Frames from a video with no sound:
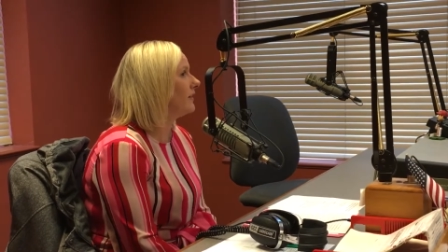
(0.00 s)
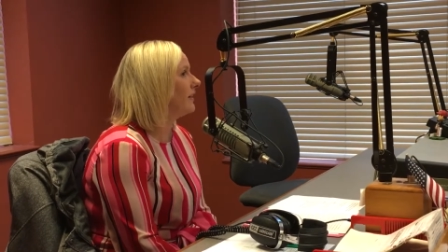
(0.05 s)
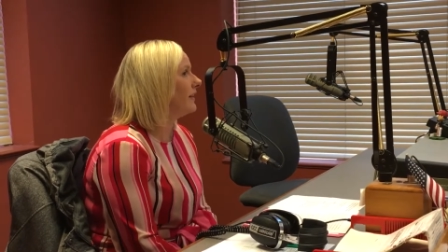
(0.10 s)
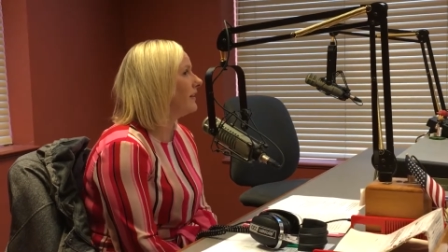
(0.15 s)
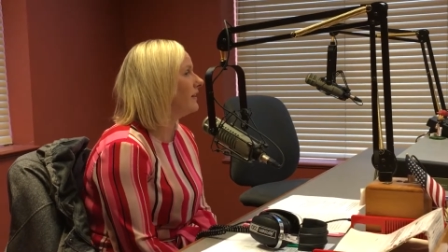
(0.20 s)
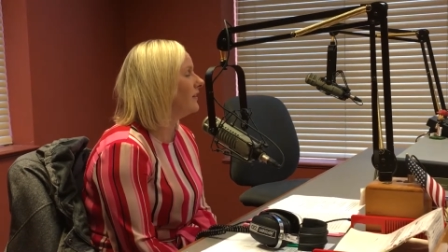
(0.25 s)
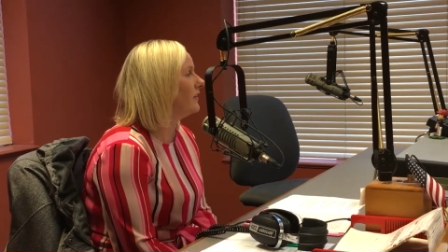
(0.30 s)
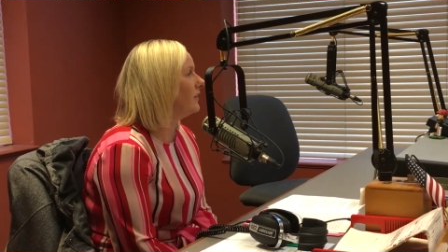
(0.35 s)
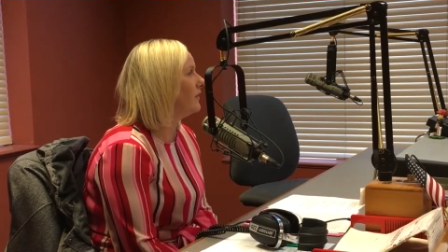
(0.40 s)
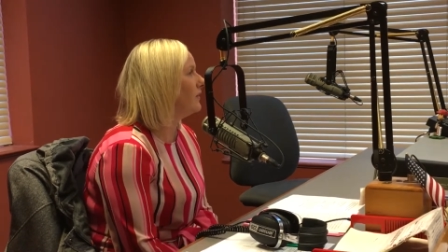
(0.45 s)

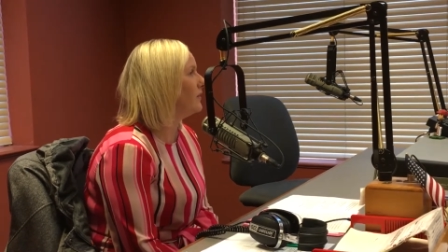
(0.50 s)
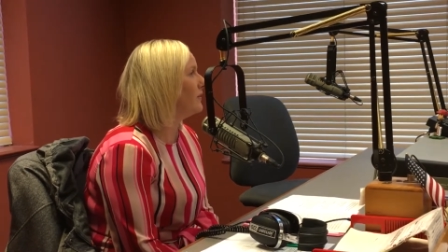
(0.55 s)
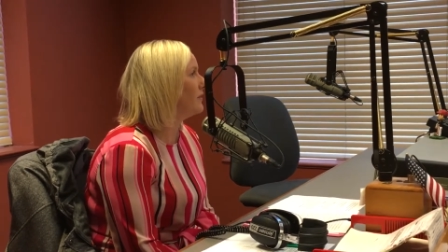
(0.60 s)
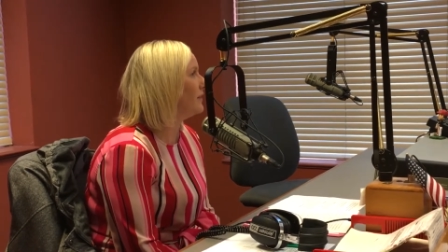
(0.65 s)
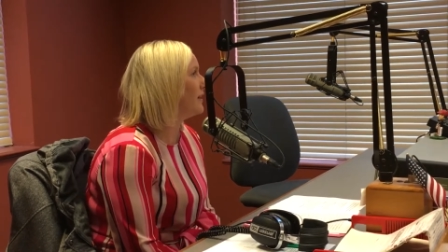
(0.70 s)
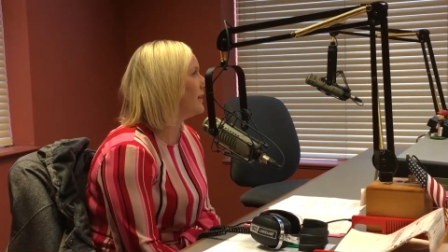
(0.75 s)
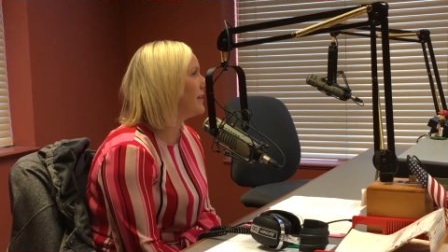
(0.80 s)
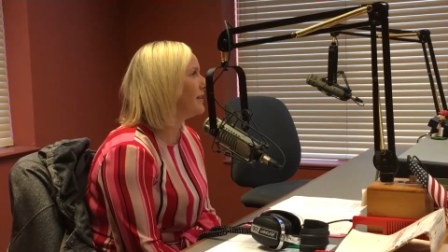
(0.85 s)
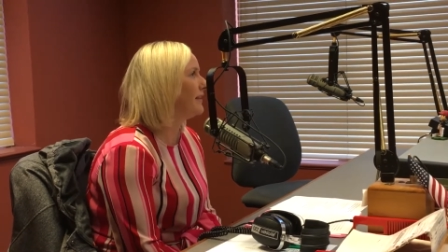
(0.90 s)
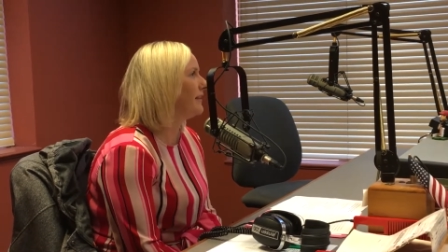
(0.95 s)
Like, you know,
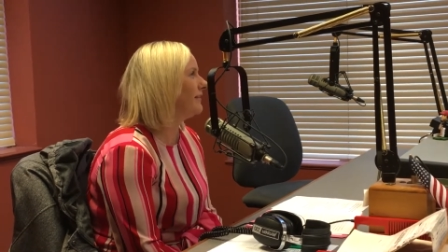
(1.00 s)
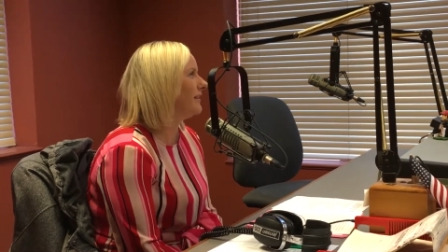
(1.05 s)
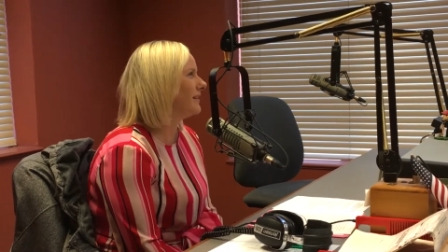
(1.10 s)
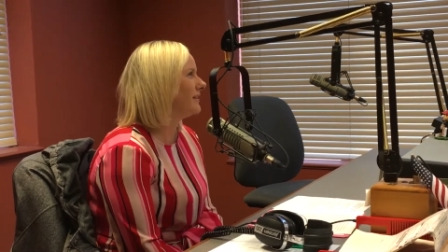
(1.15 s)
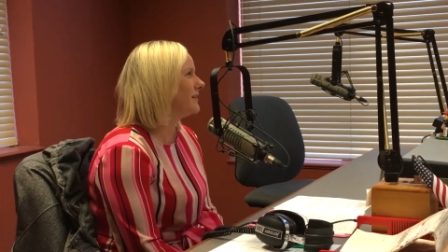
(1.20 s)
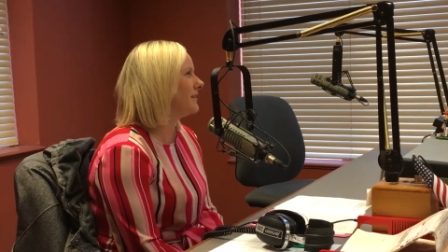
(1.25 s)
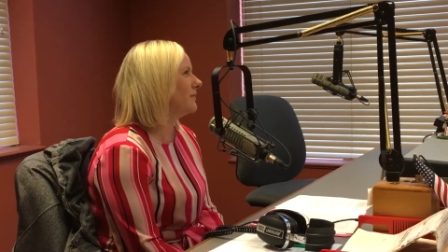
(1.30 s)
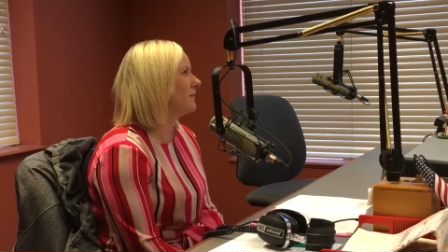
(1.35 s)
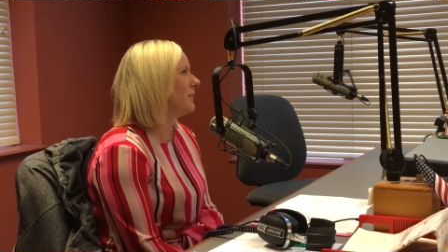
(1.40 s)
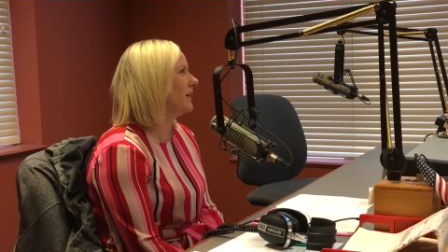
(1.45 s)
I think
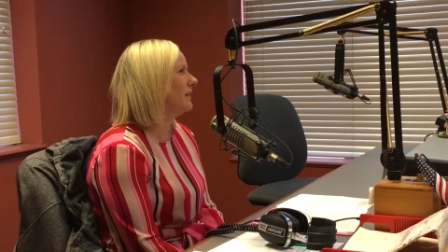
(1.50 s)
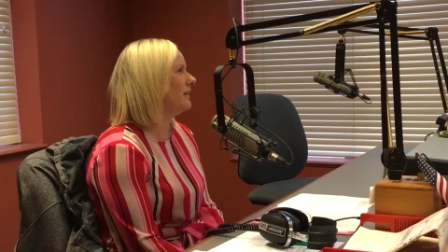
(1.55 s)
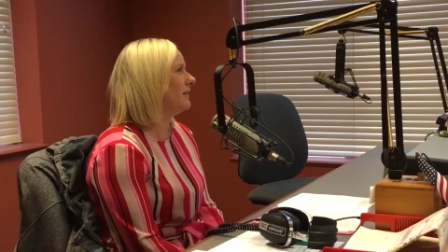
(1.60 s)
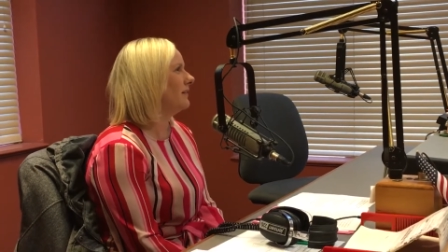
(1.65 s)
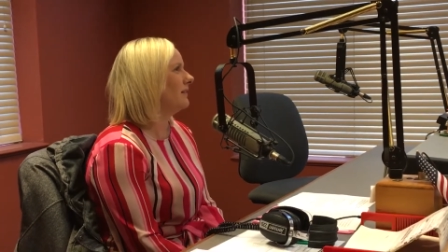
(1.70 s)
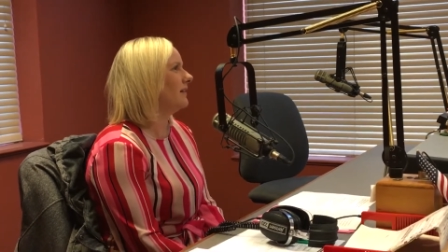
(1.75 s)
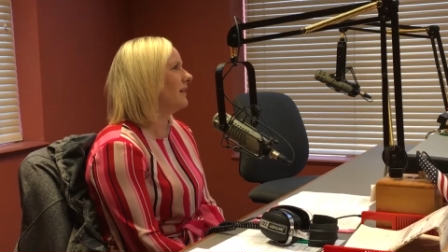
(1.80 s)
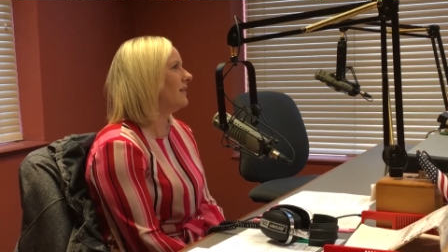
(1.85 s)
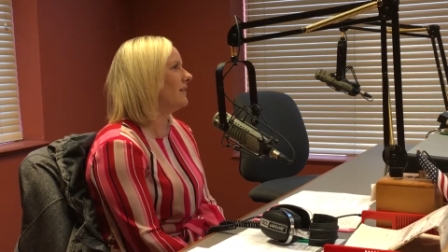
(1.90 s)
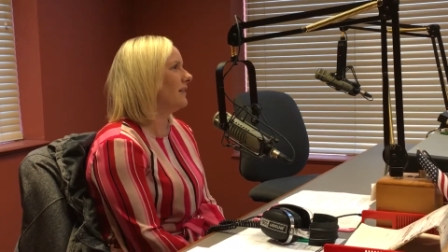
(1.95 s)
that's the main
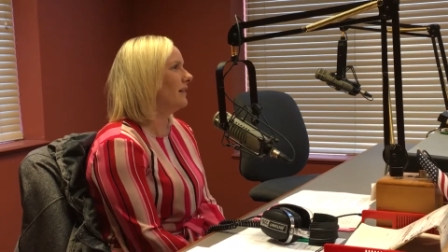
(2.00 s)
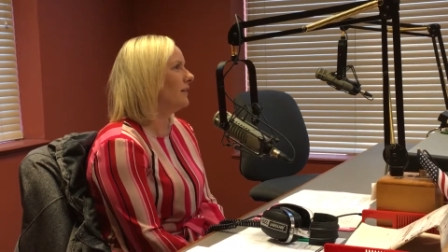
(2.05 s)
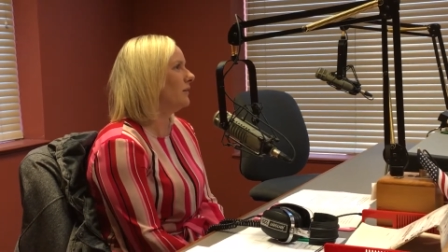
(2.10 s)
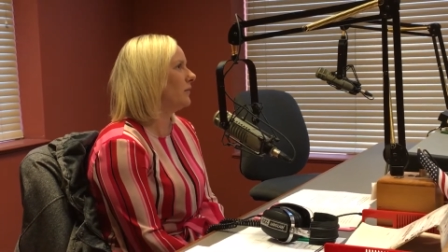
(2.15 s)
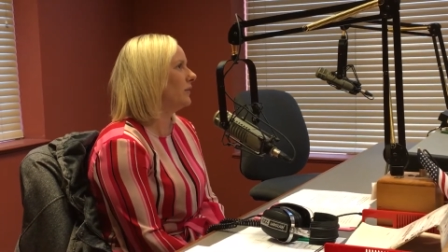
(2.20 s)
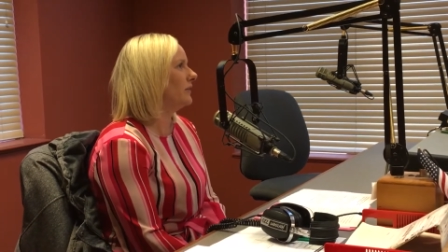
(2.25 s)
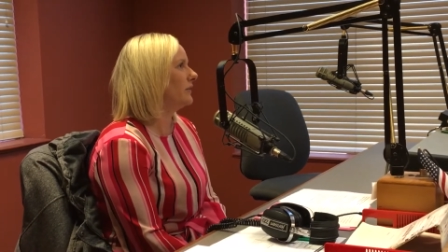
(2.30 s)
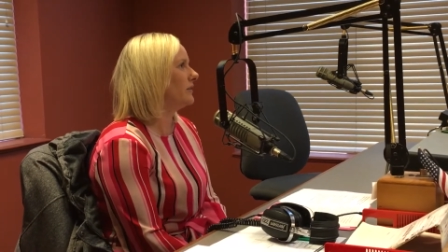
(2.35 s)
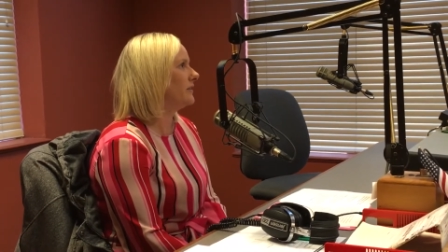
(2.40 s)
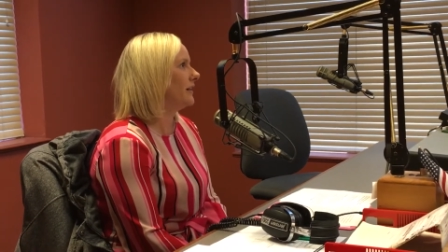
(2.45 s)
thing they think
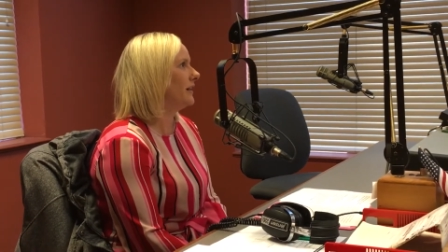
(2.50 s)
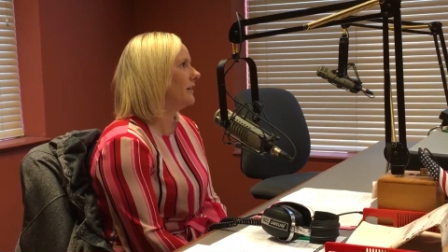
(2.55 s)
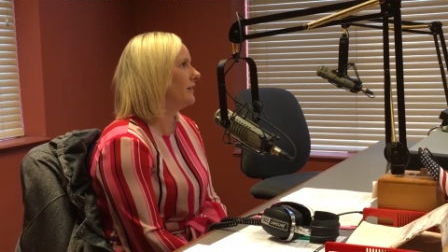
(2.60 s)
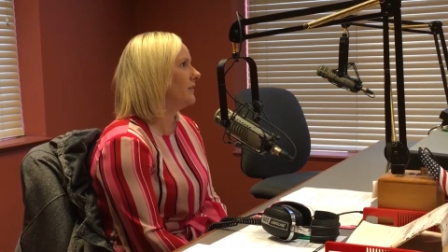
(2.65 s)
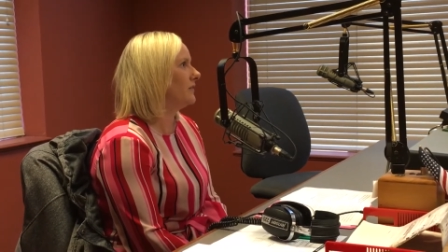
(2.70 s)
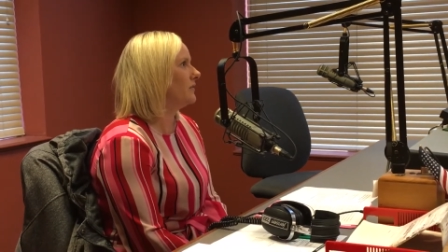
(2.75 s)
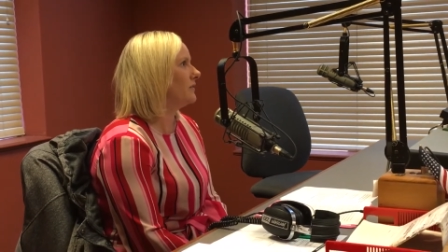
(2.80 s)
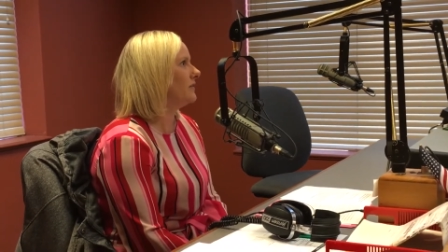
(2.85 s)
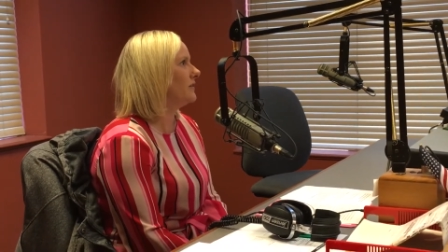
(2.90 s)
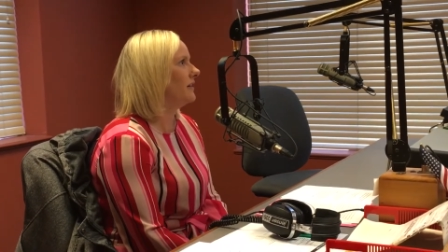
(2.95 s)
when they're
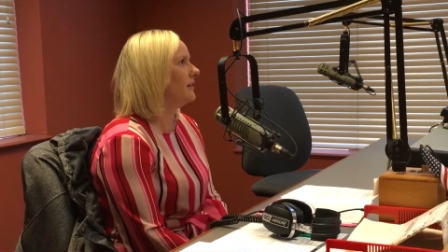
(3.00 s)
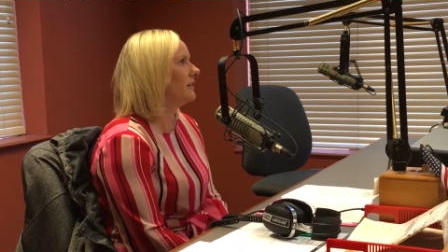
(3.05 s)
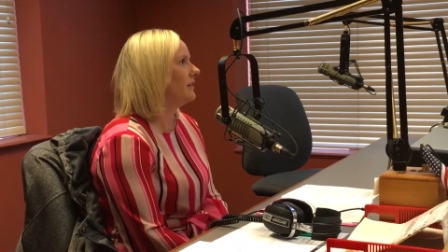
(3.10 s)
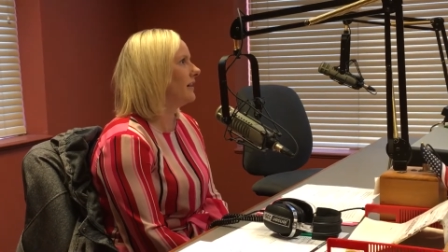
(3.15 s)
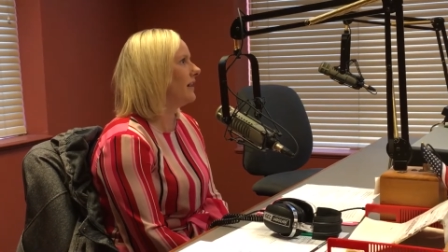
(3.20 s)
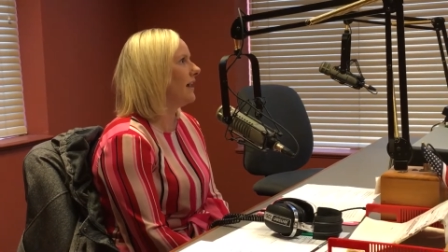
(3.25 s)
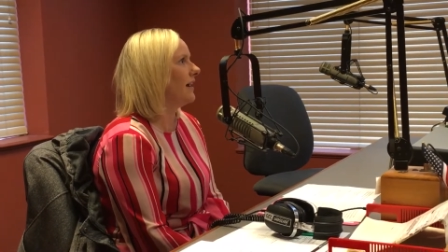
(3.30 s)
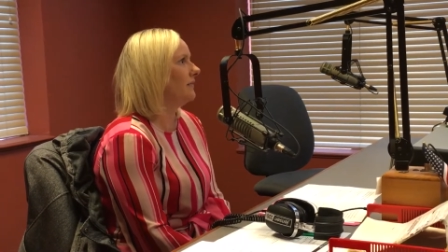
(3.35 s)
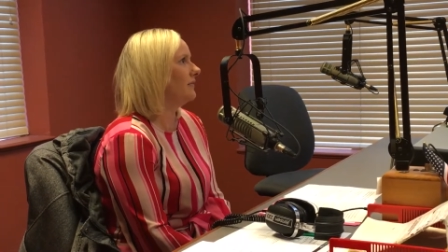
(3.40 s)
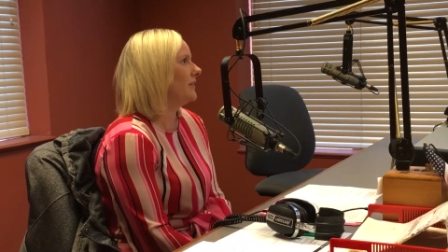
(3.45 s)
diagnosed, that
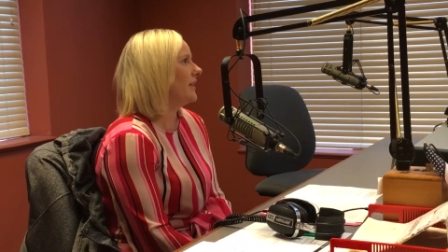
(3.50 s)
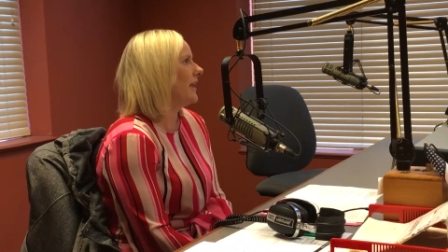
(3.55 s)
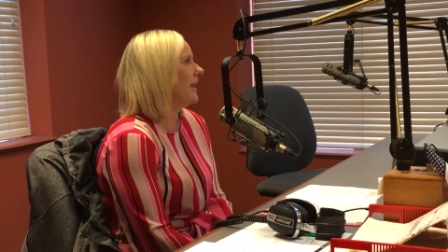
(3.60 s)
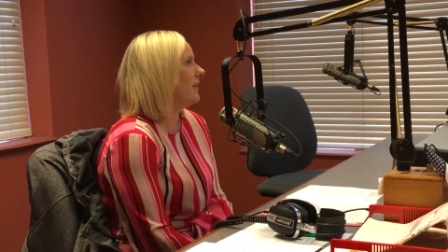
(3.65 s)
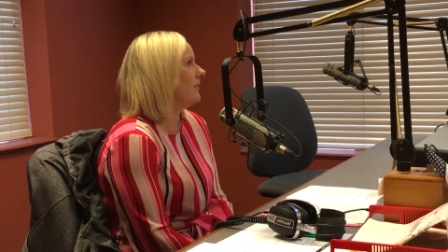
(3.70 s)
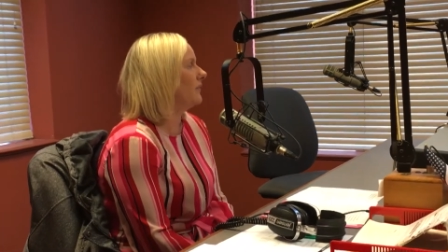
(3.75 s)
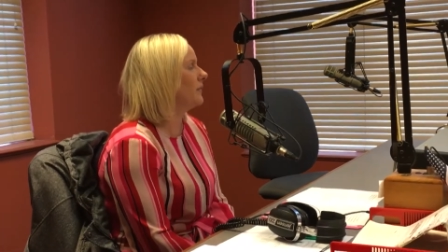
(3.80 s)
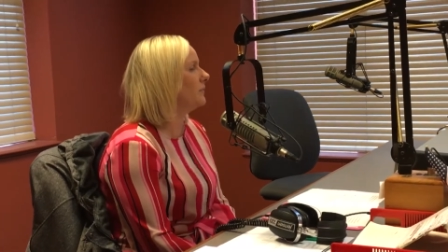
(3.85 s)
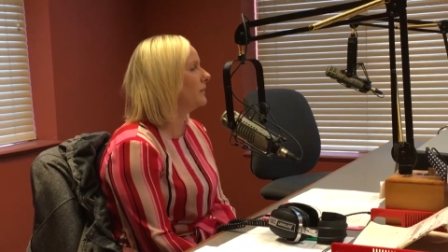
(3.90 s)
they have to have it.